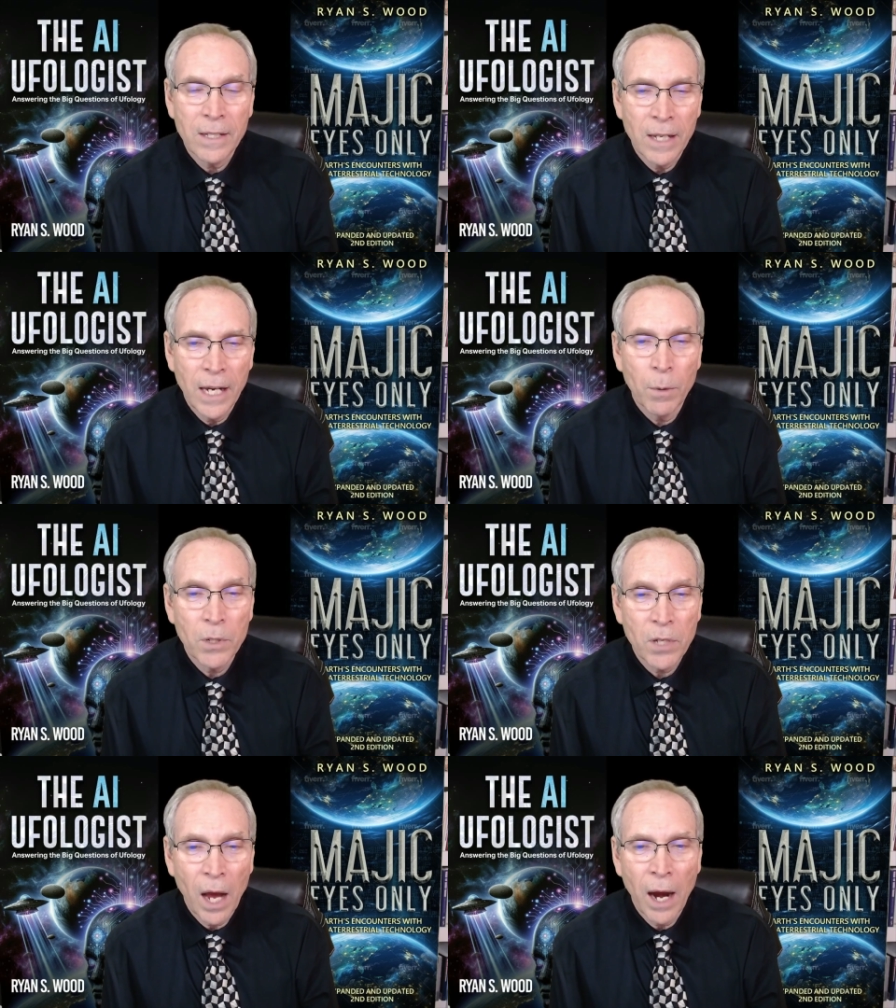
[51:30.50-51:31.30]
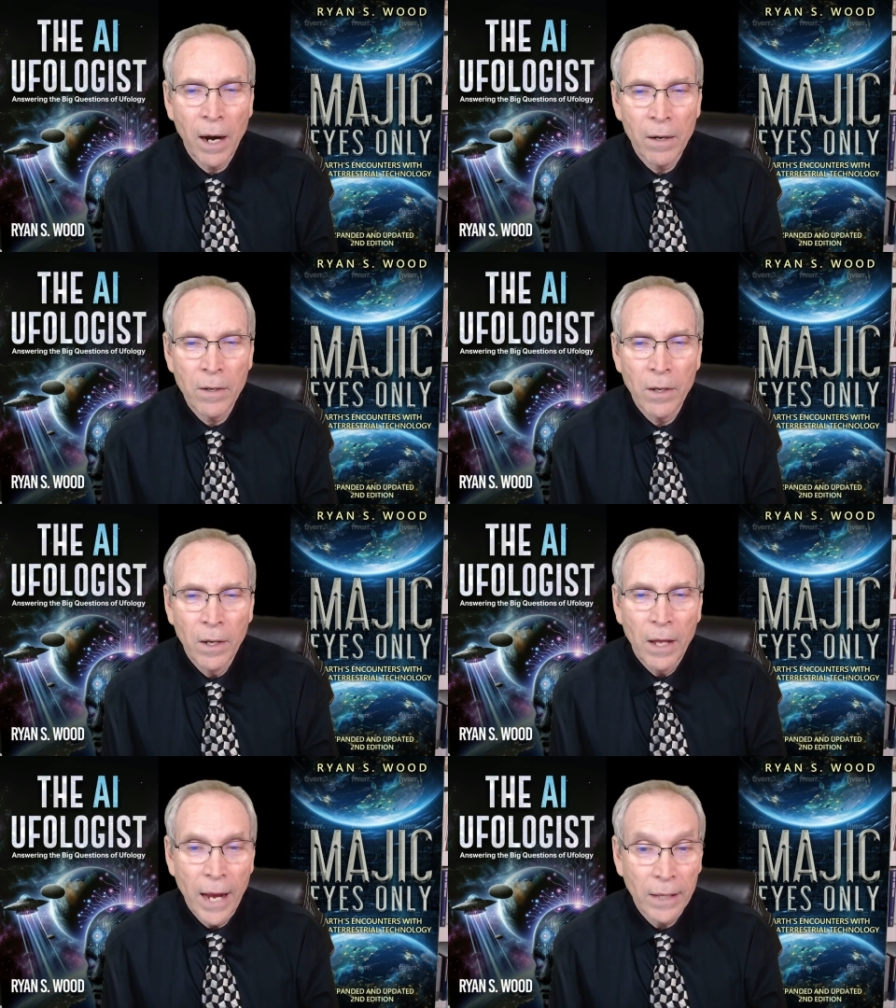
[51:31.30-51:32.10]
And he retired
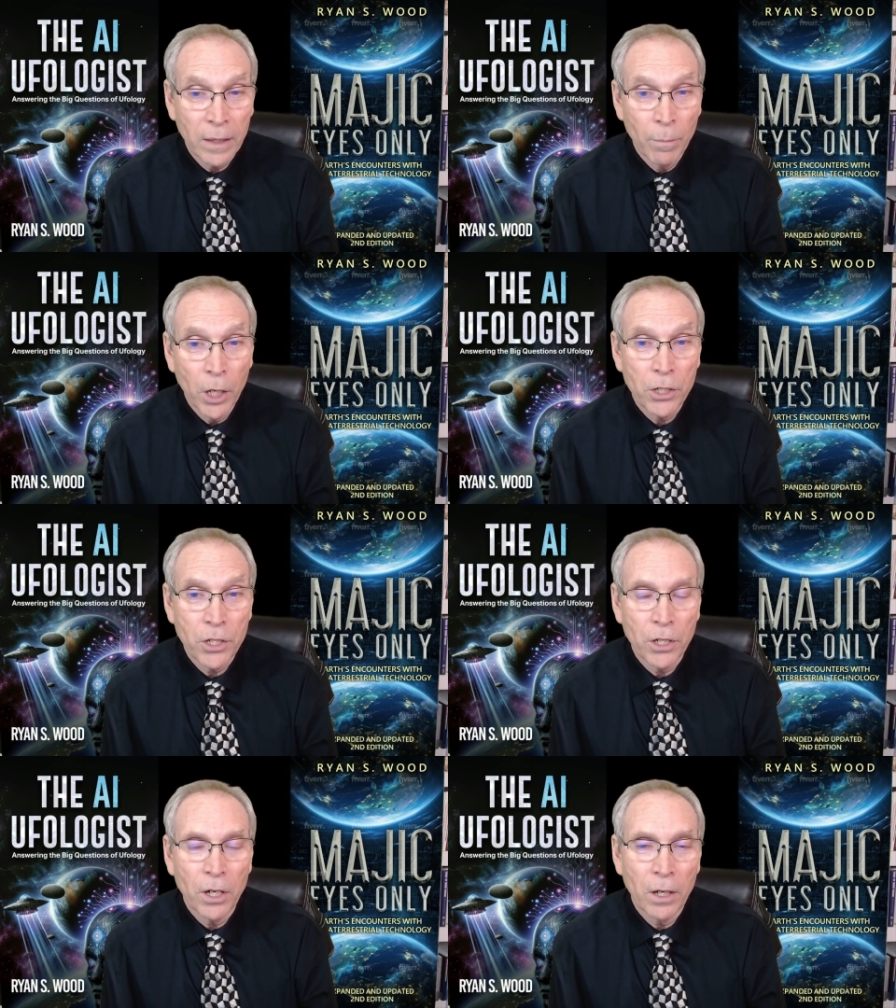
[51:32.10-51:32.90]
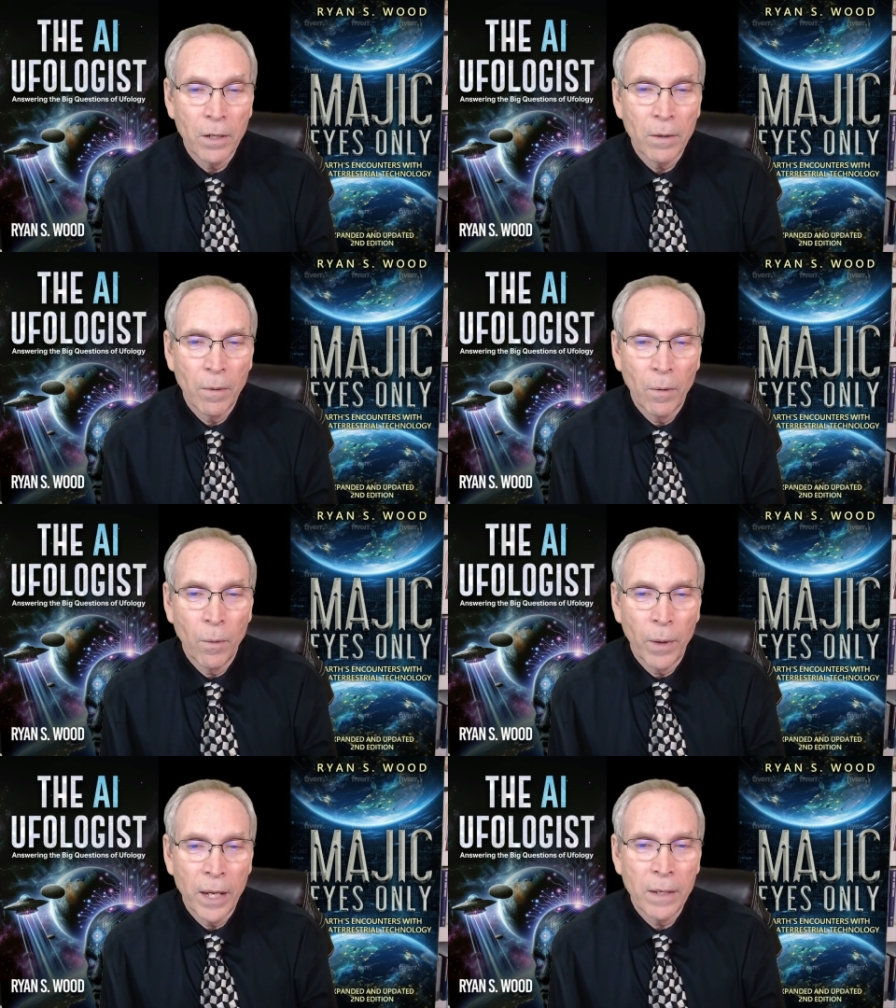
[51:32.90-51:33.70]
at the merger
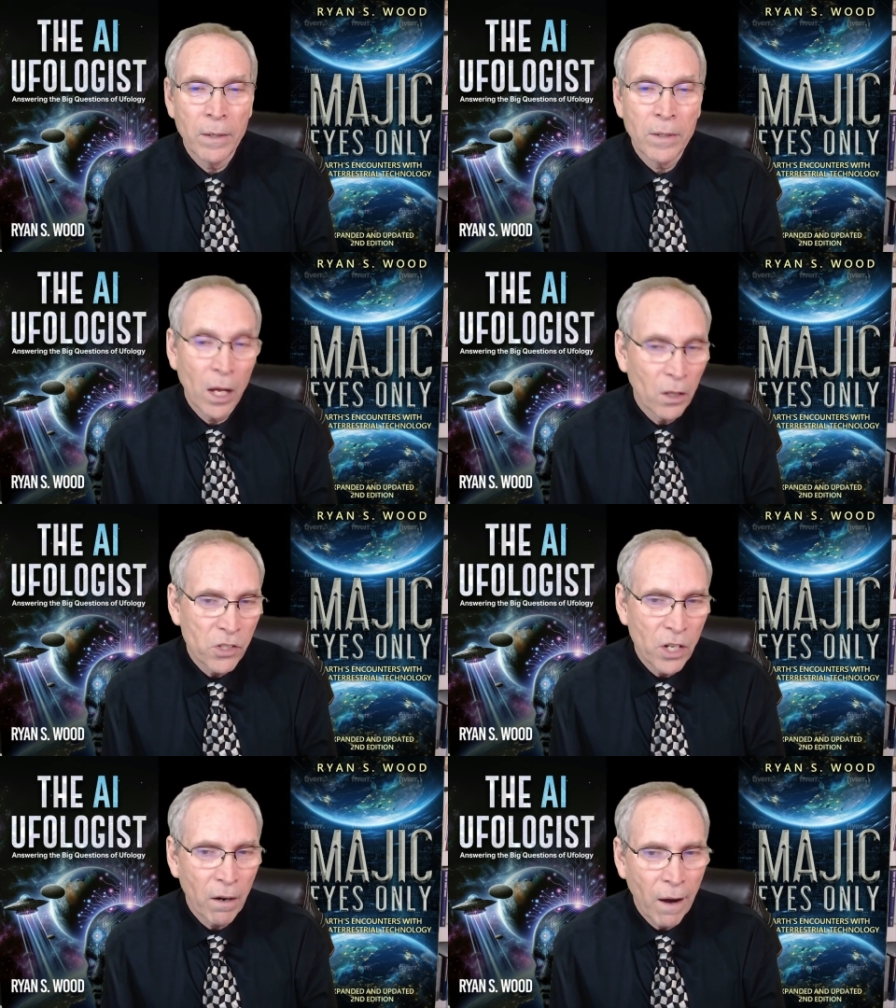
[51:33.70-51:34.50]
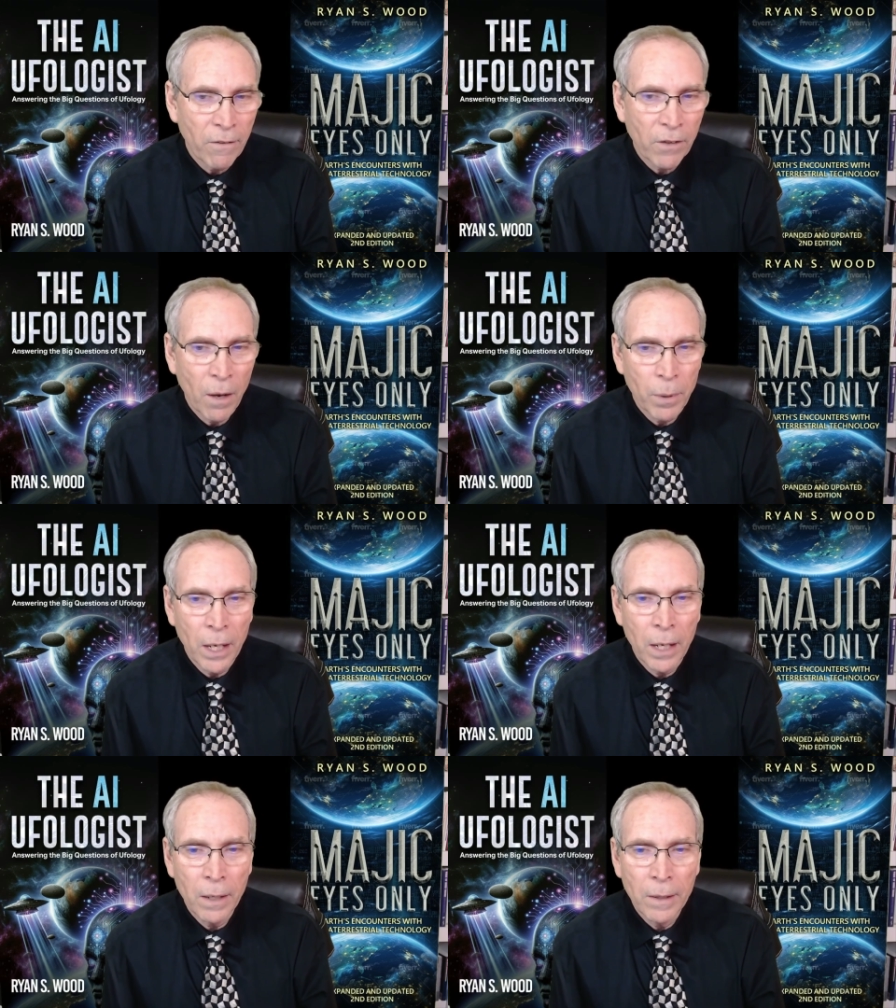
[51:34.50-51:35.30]
when Douglas Aircraft
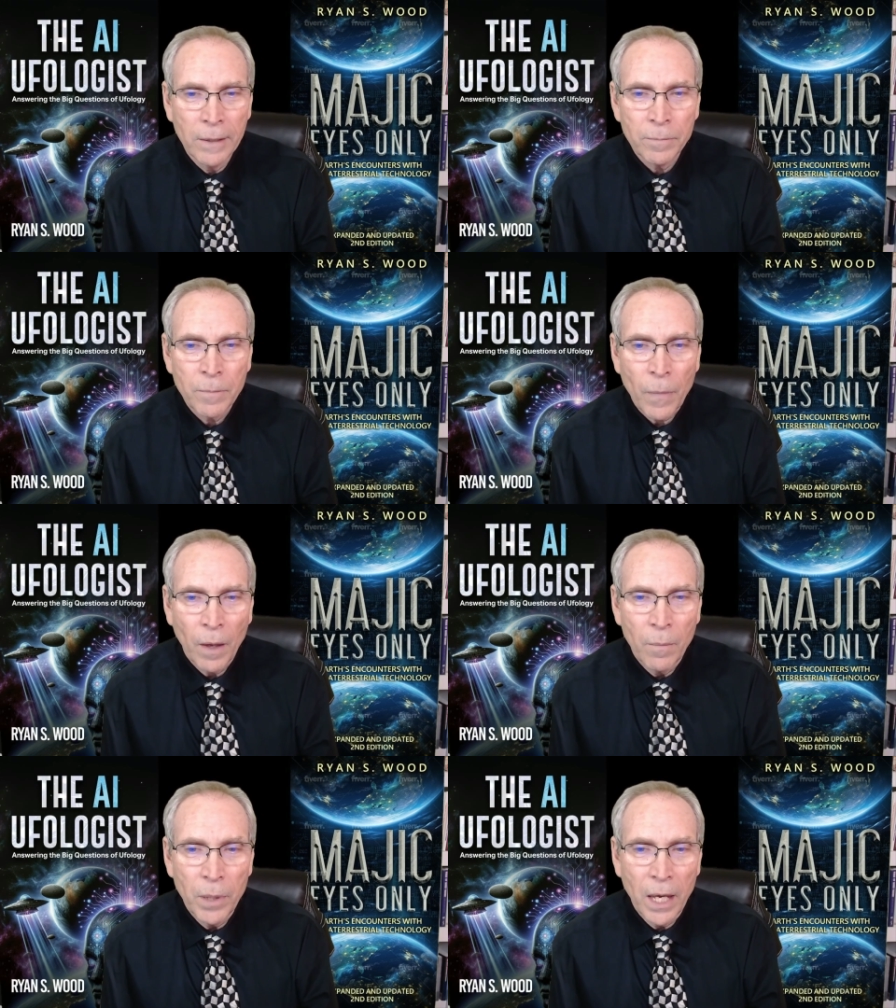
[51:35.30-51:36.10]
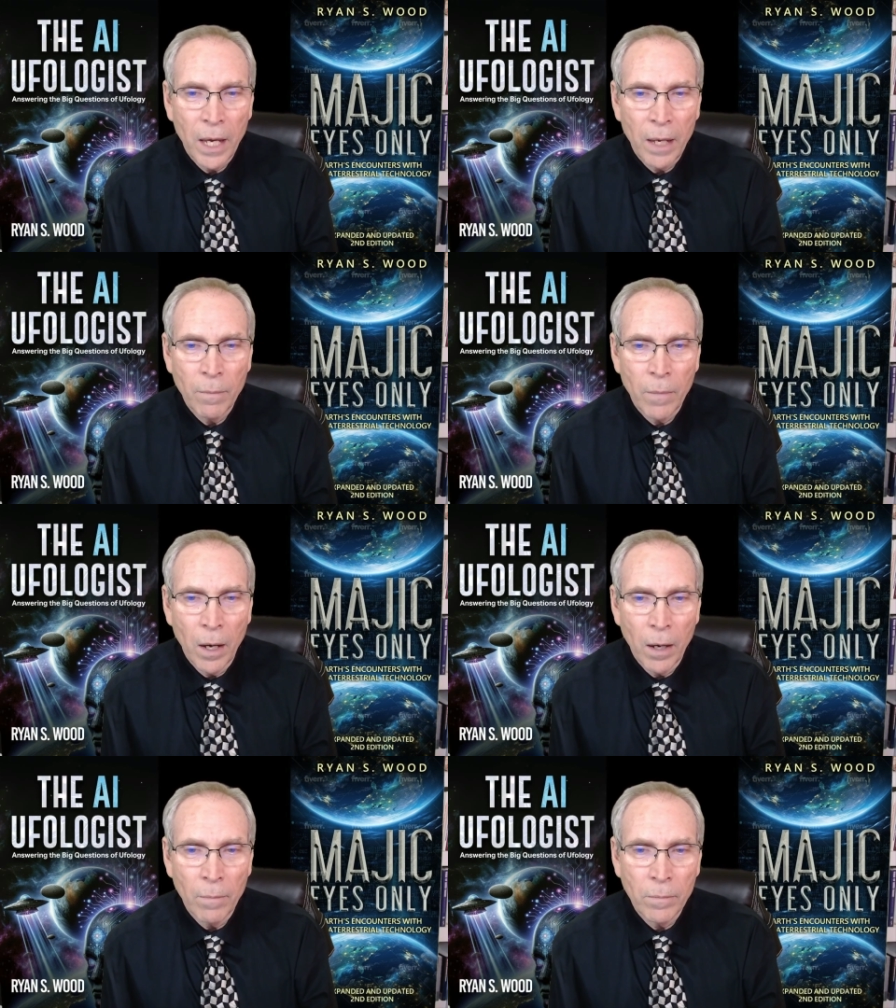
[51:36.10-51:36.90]
Company became
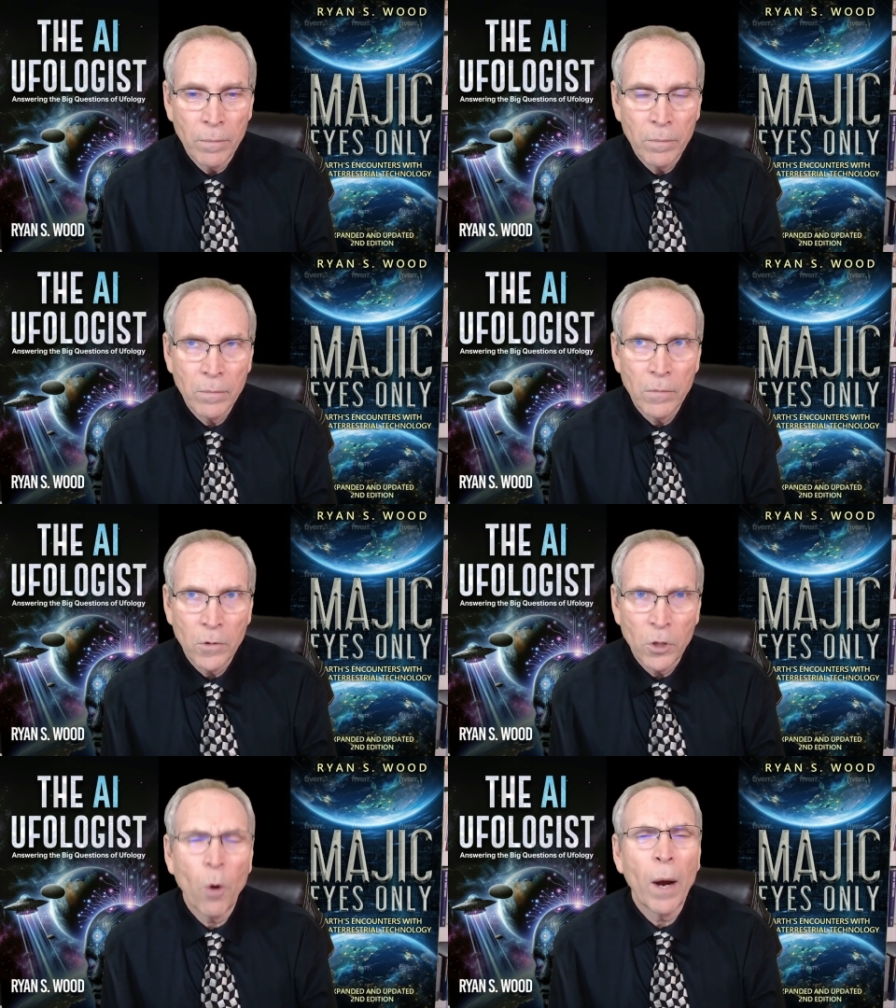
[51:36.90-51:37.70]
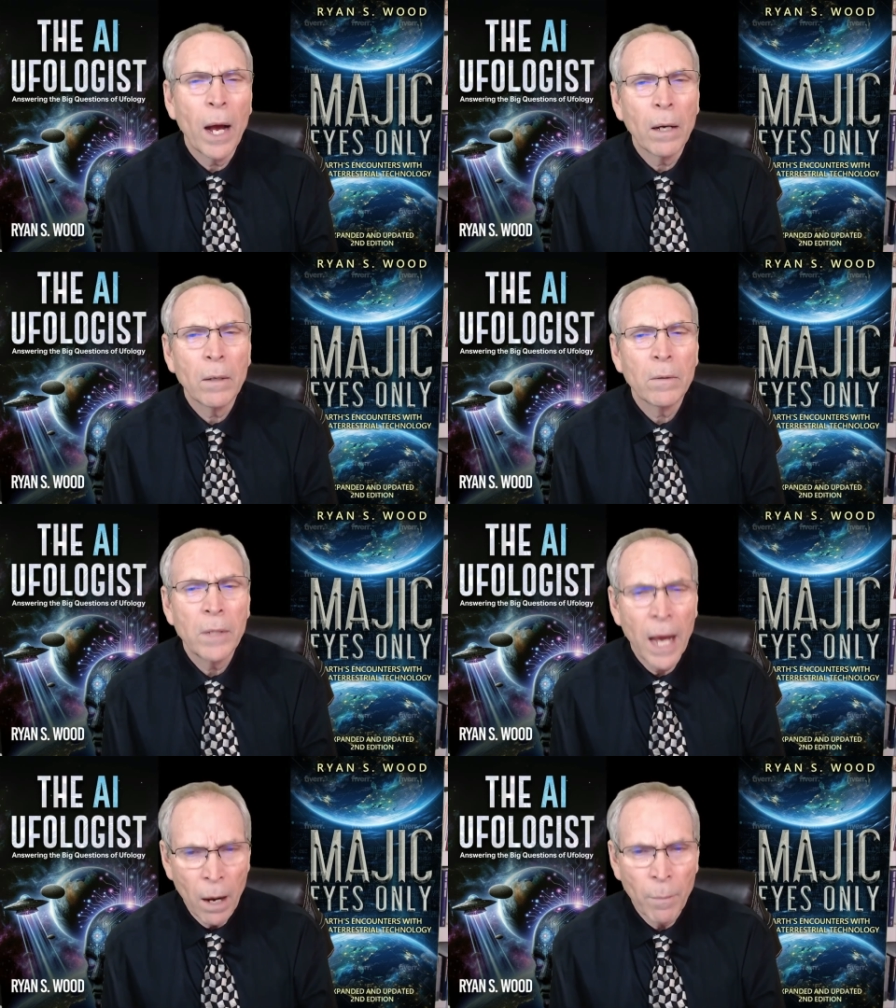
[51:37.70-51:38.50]
oh
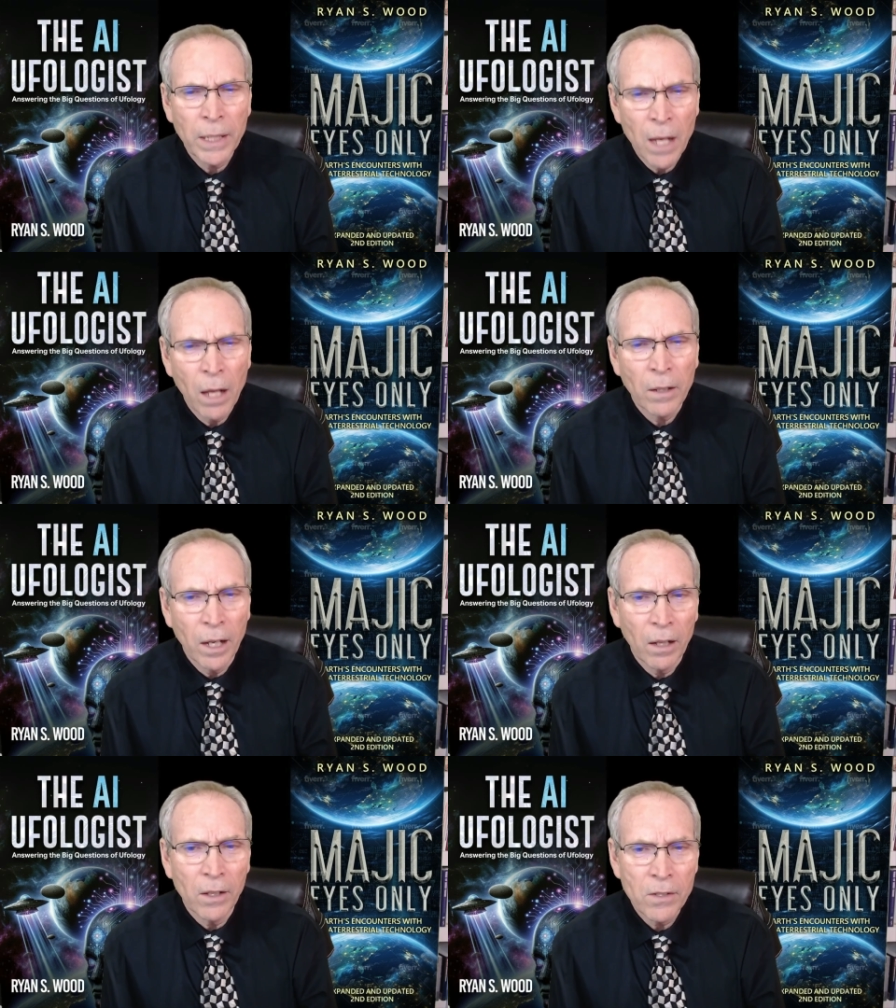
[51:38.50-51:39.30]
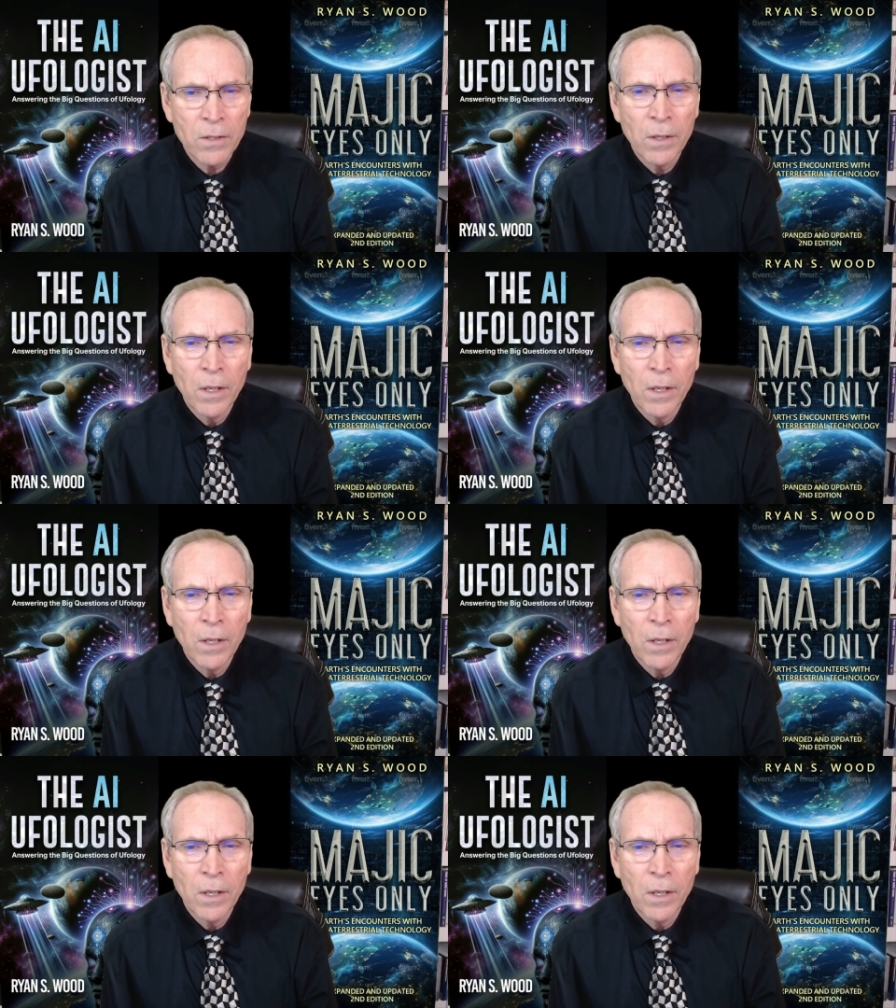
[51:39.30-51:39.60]
yeah, McDonnell Douglas.